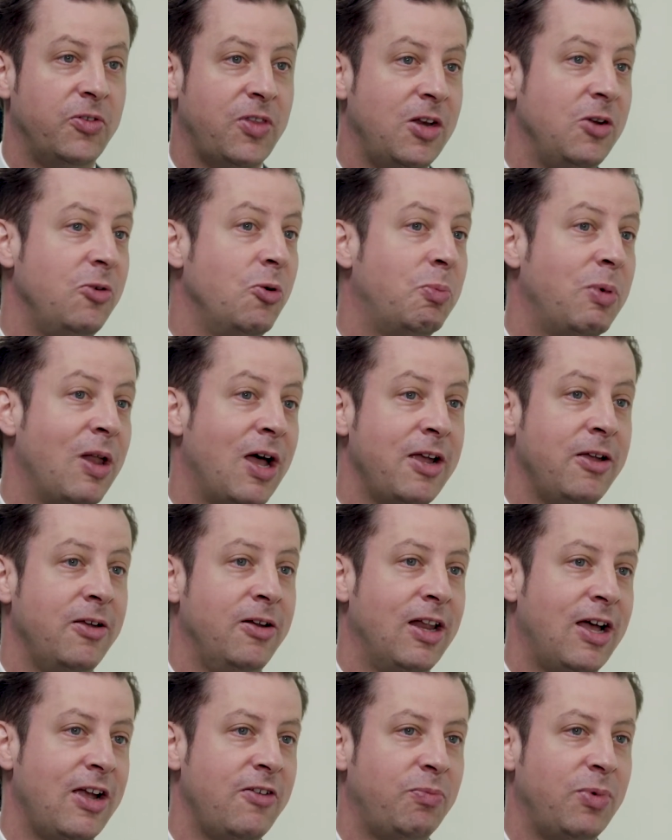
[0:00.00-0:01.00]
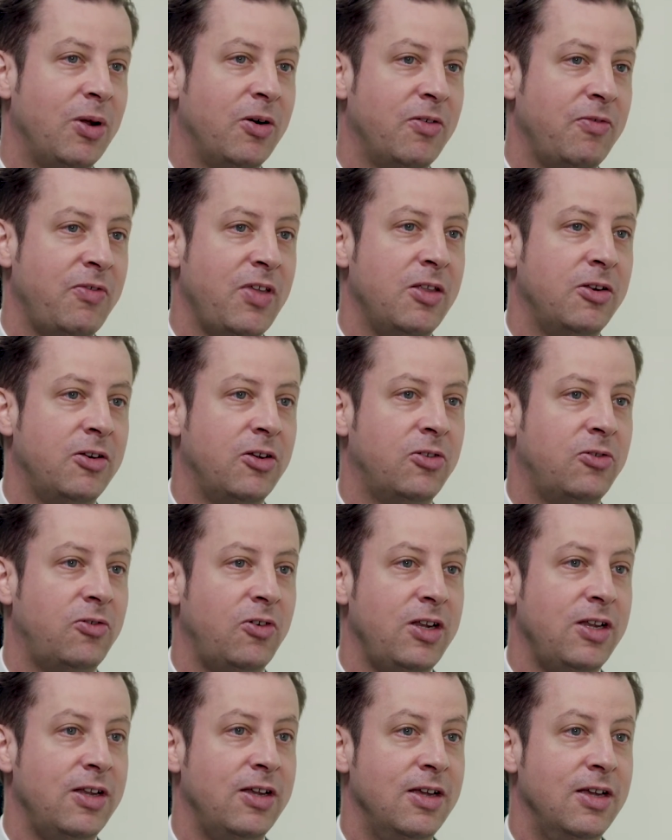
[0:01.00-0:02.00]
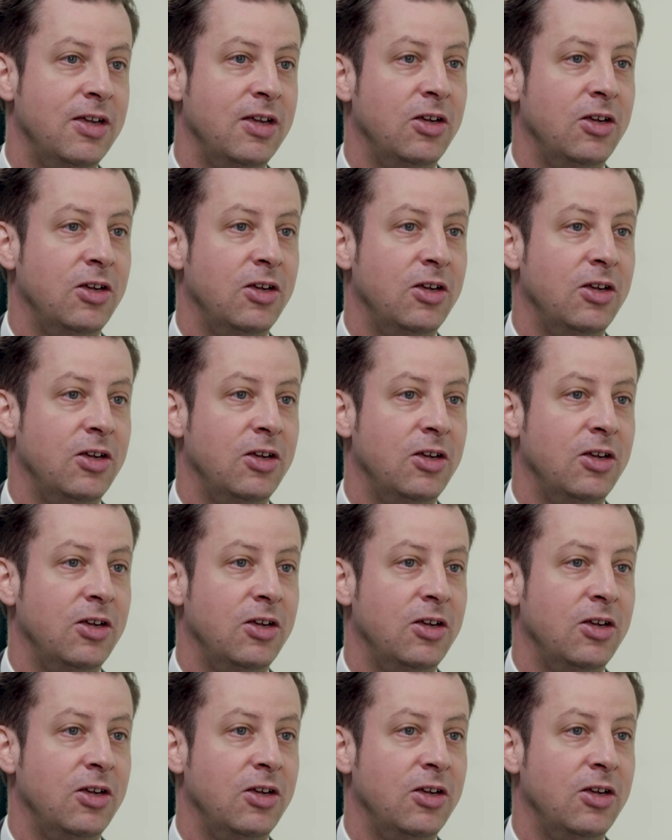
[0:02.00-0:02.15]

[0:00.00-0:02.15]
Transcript: the new lifeblood of the industry,